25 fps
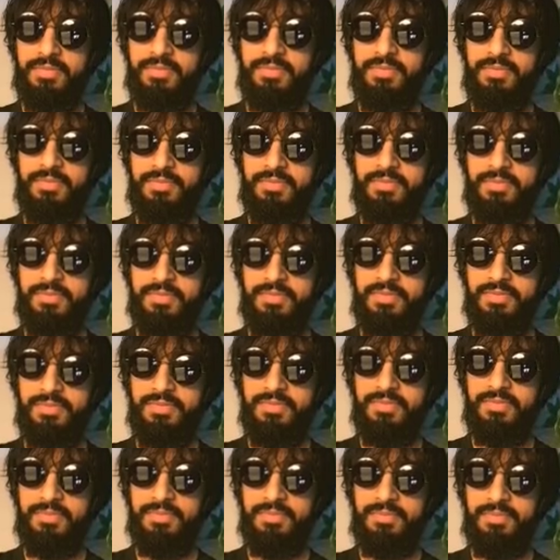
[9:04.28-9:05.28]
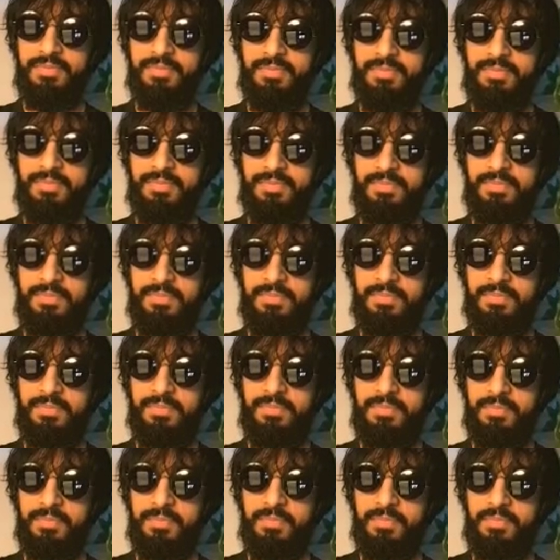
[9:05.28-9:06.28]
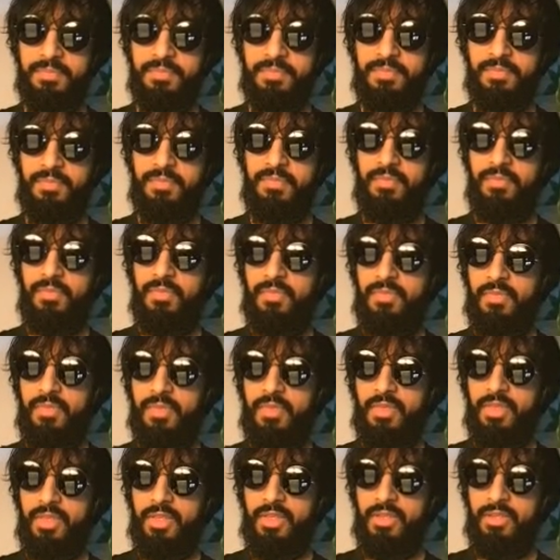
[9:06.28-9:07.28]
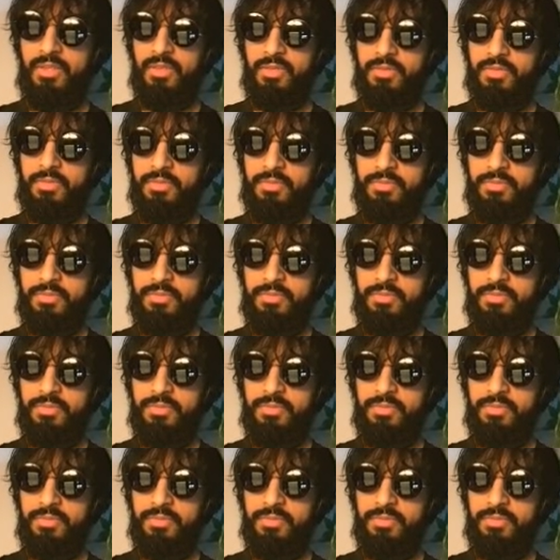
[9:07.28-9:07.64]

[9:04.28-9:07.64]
[no speech]